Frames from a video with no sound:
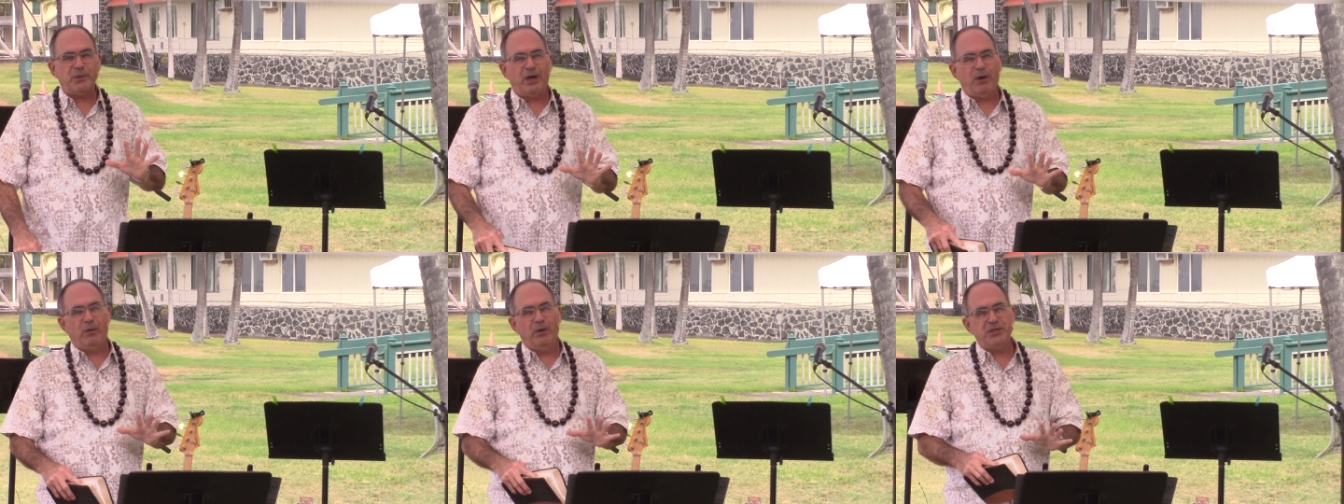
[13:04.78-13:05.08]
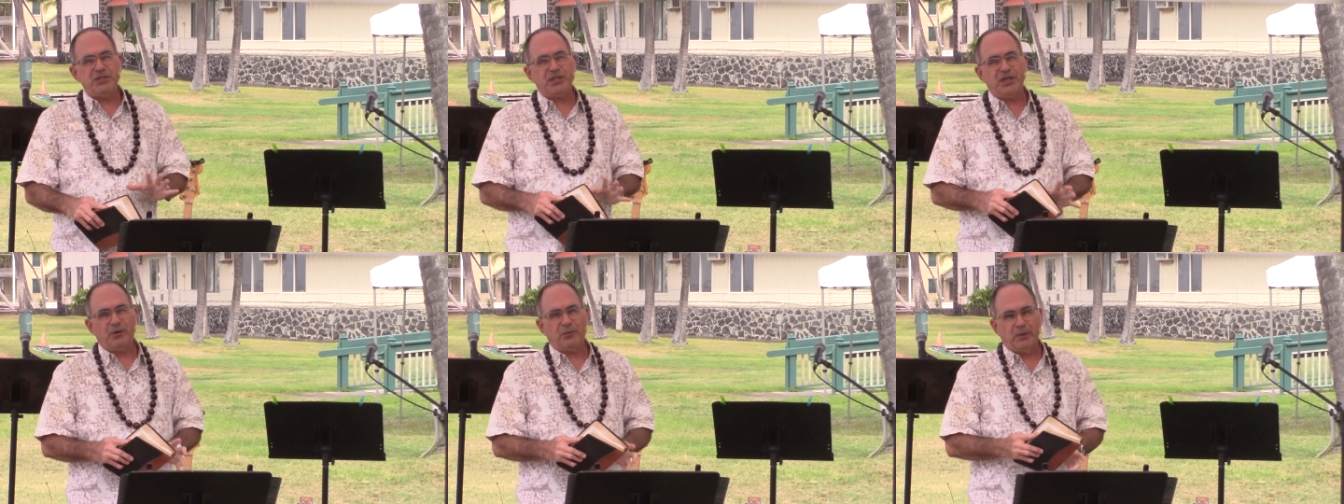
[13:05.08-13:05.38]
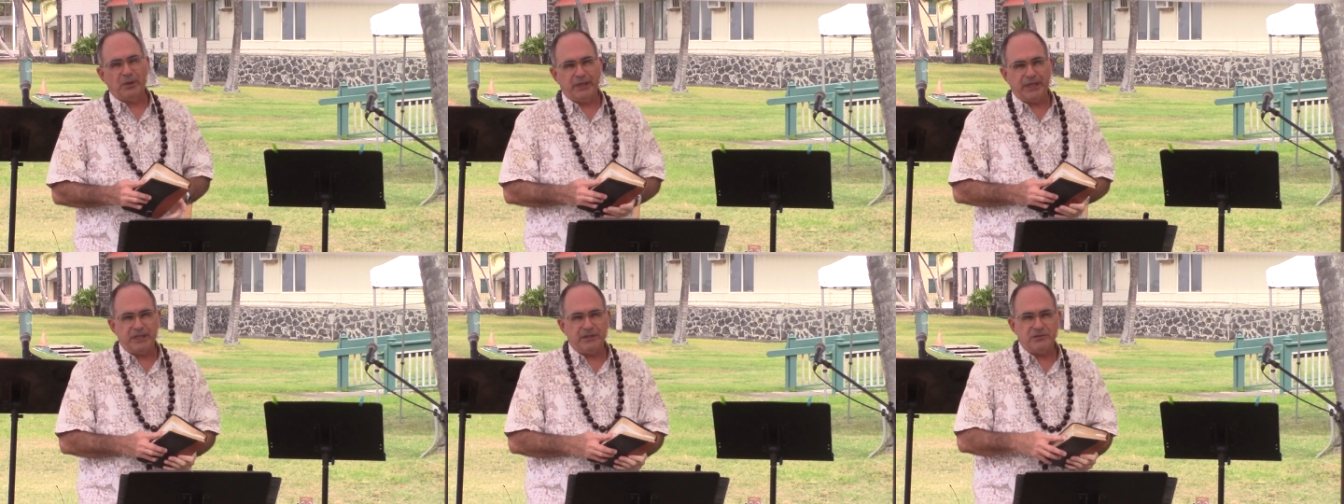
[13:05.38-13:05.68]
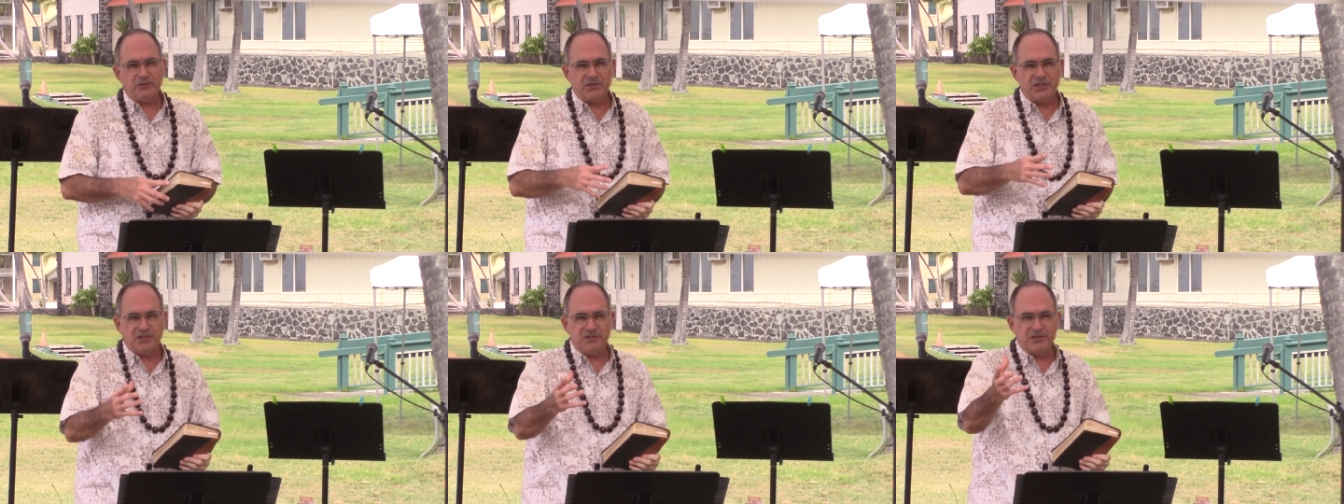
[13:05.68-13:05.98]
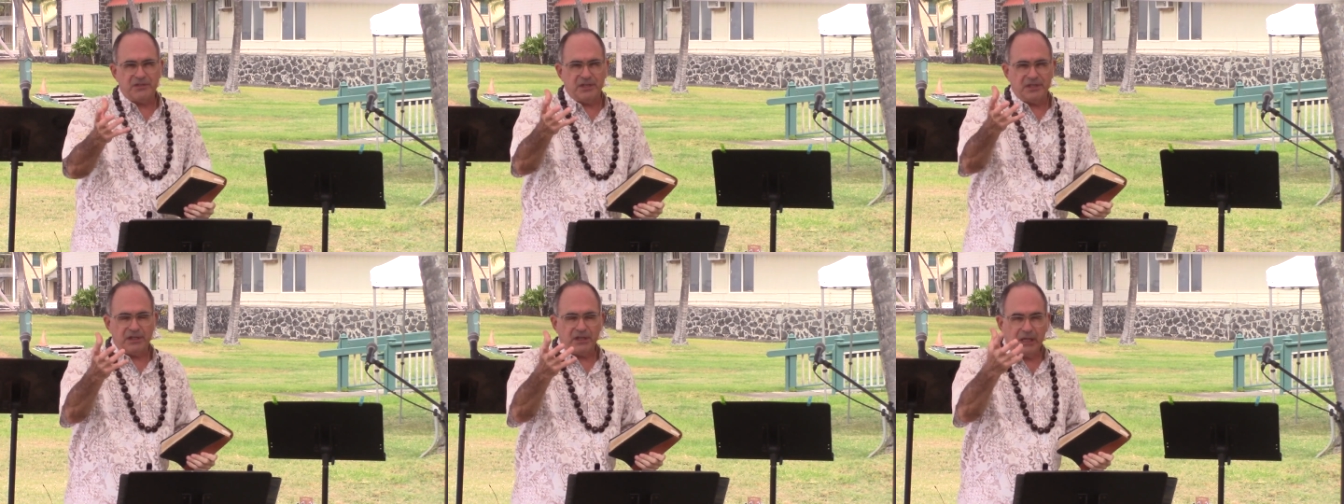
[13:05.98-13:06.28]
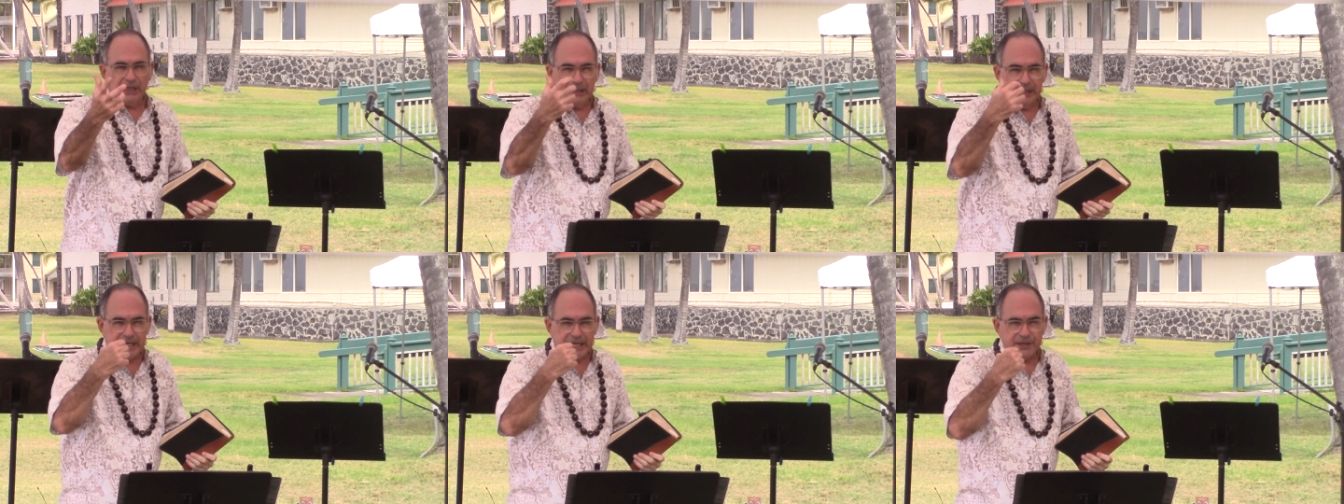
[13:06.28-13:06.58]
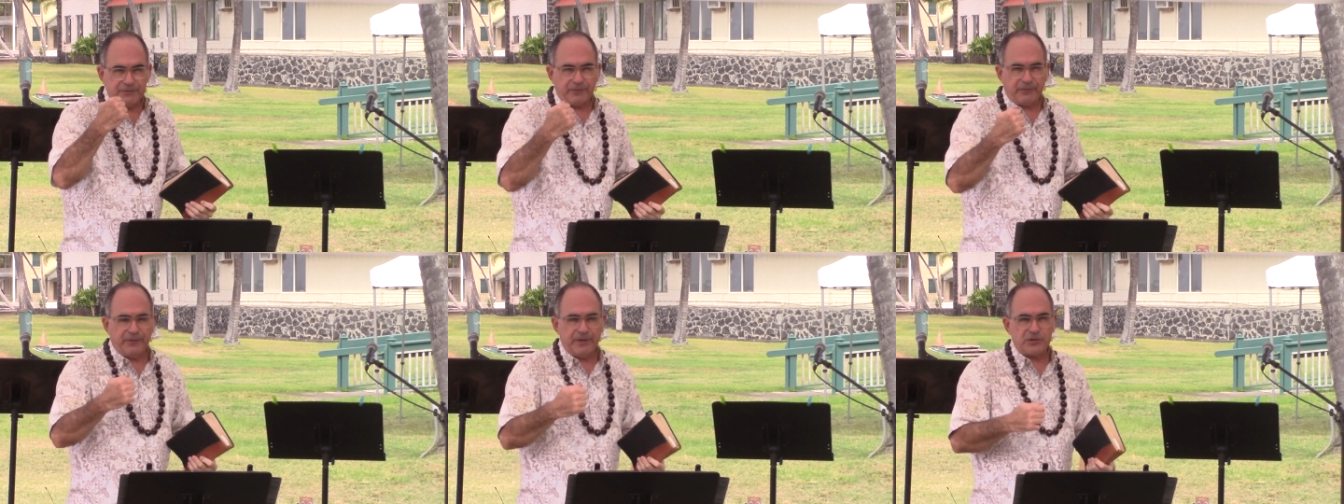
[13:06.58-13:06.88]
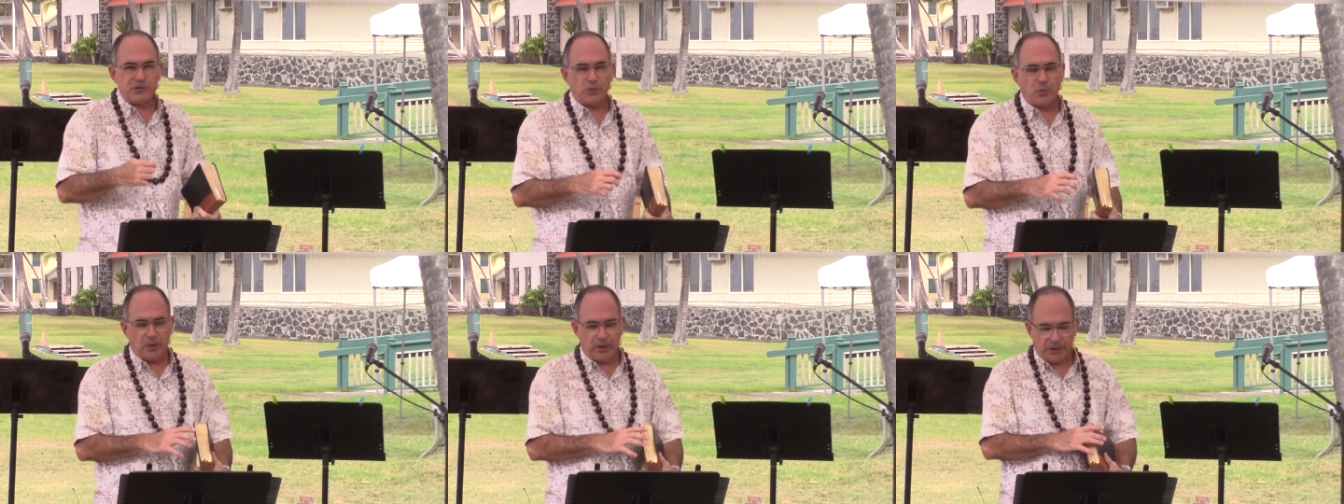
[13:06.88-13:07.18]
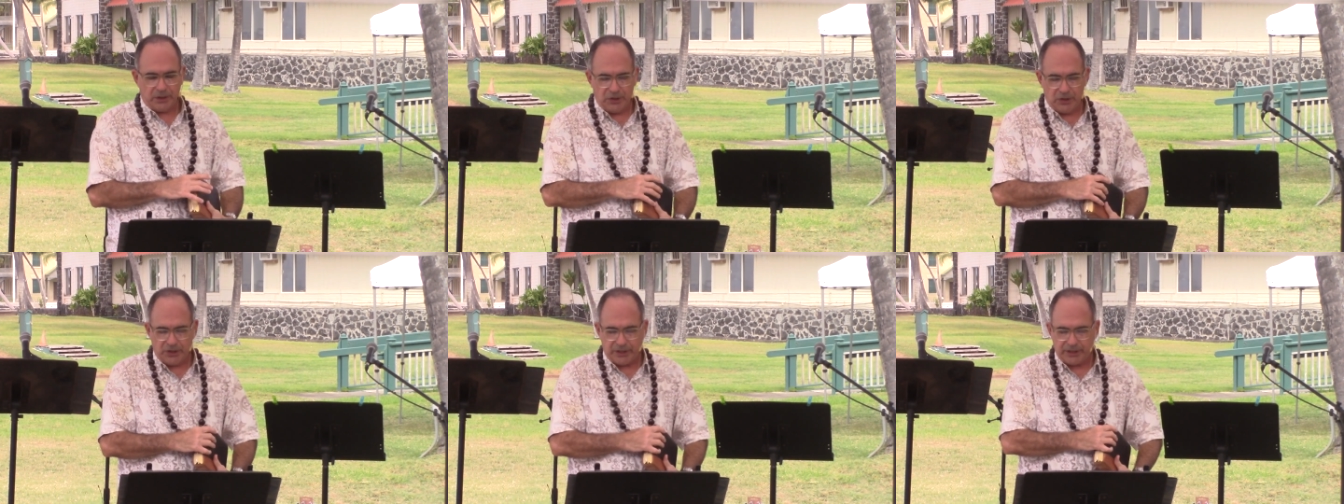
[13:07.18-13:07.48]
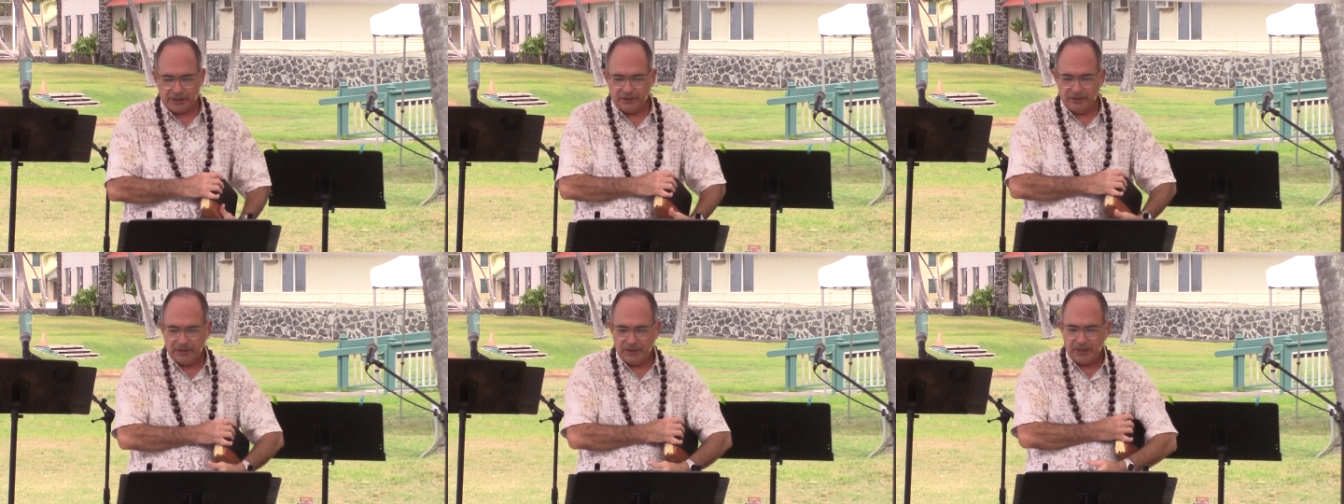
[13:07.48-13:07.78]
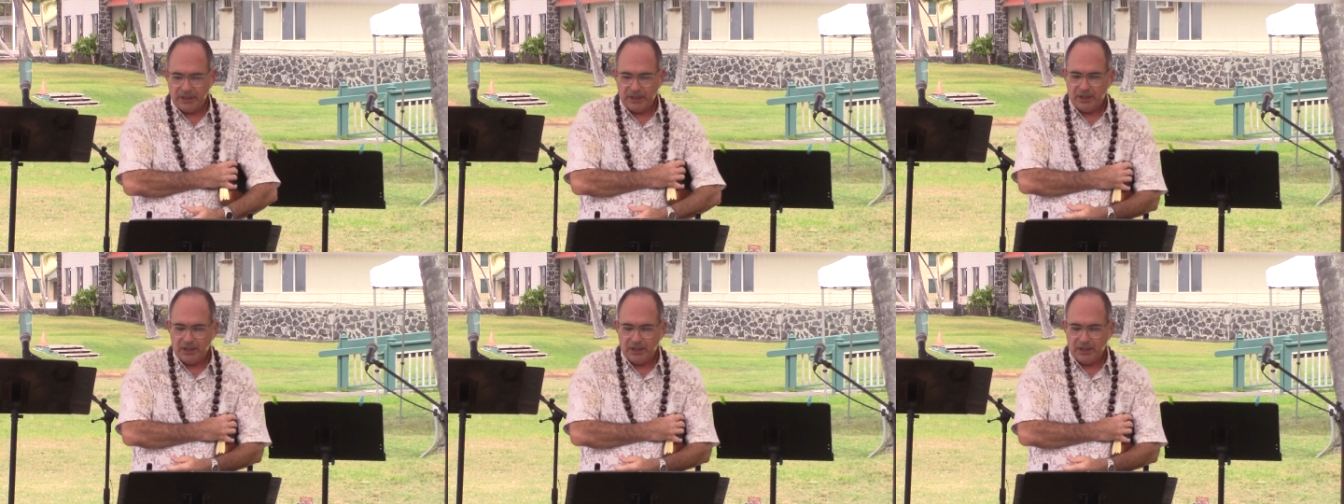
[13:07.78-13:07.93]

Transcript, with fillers: what I want you to really d- d- glean from this word good.